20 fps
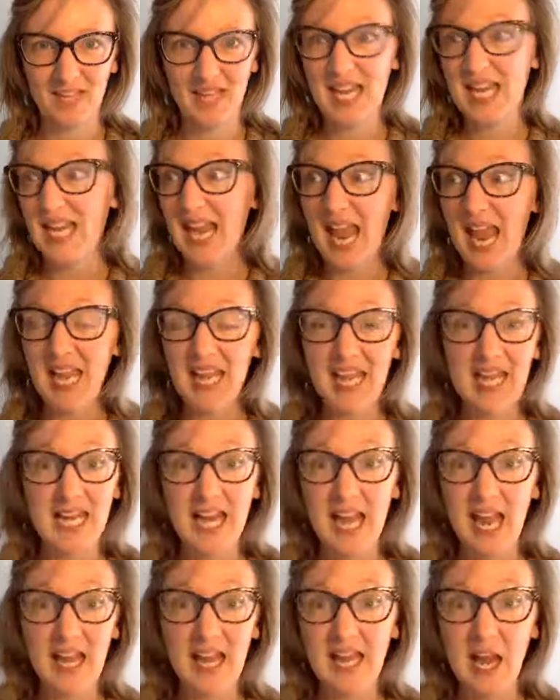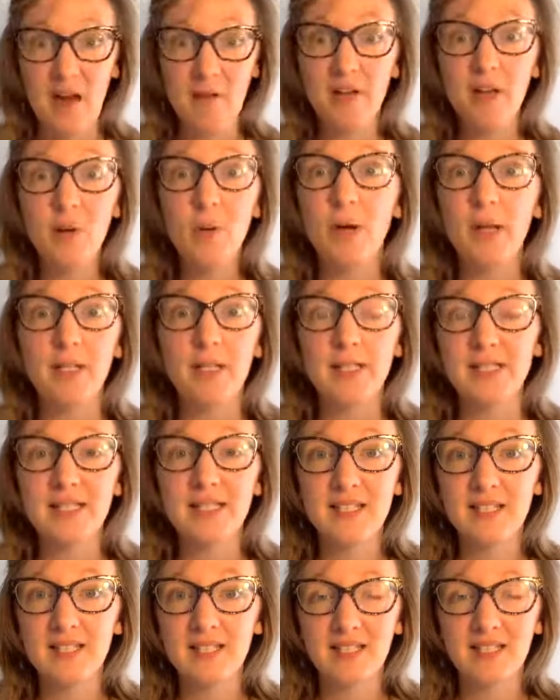in
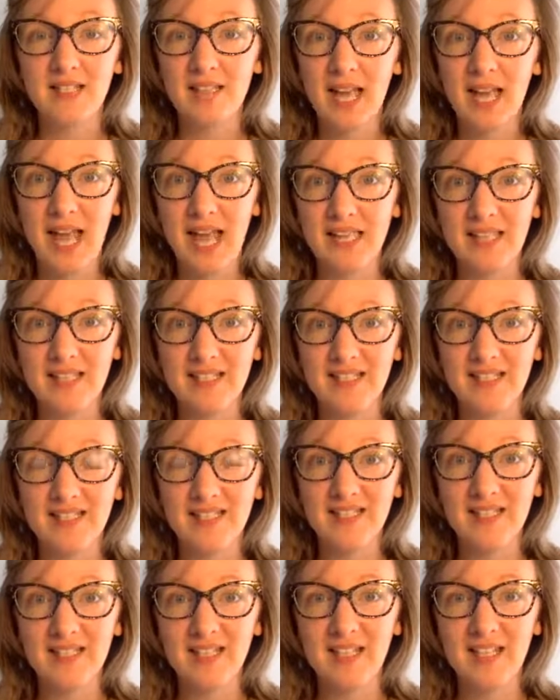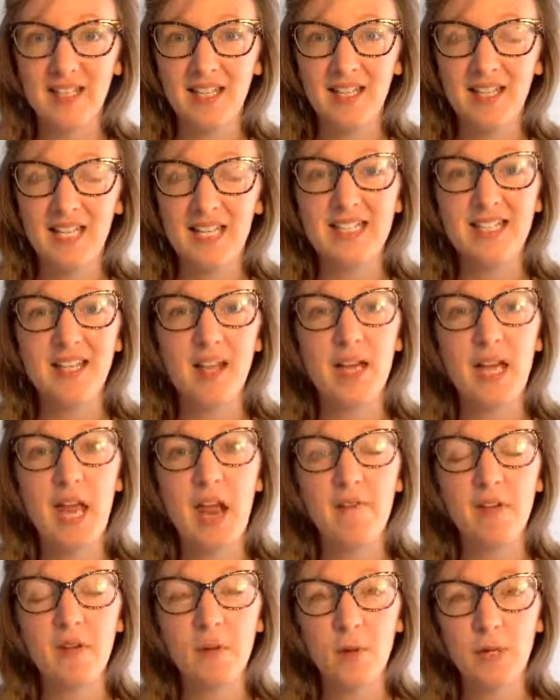everyone's heads, inside
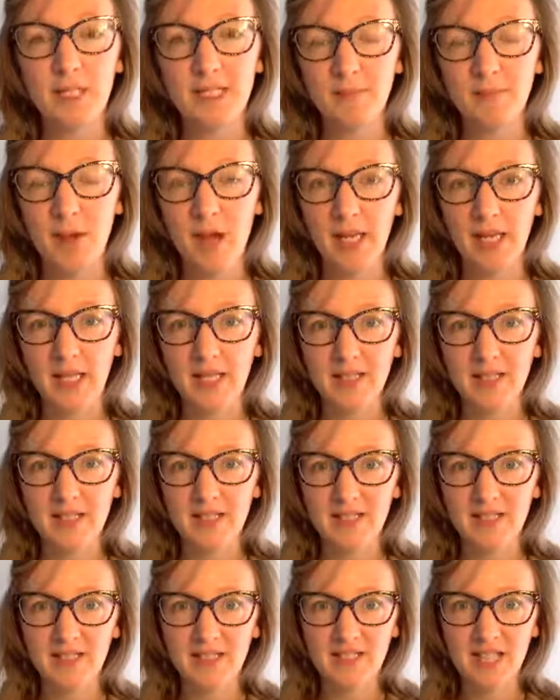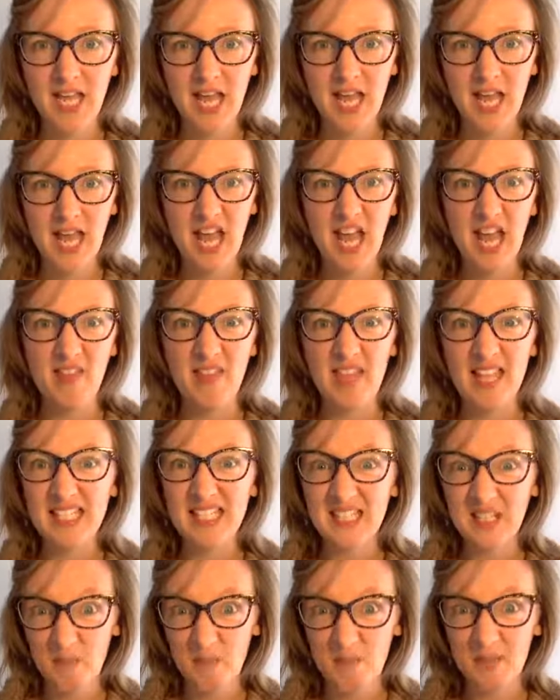everyone's minds. And
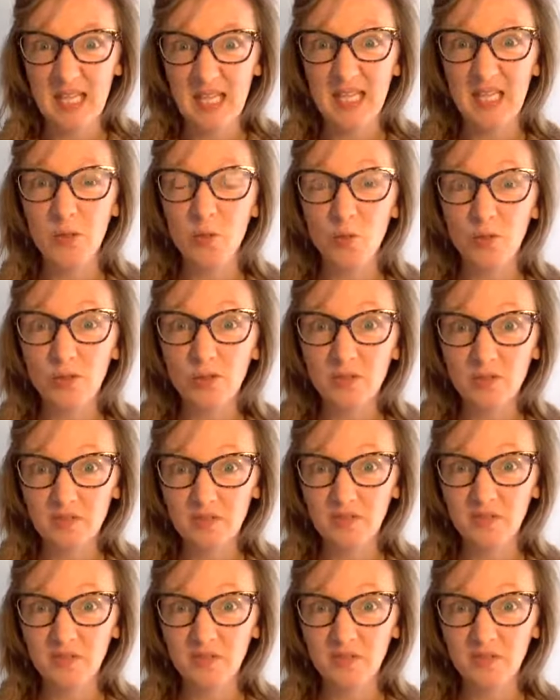there's the mean wolf,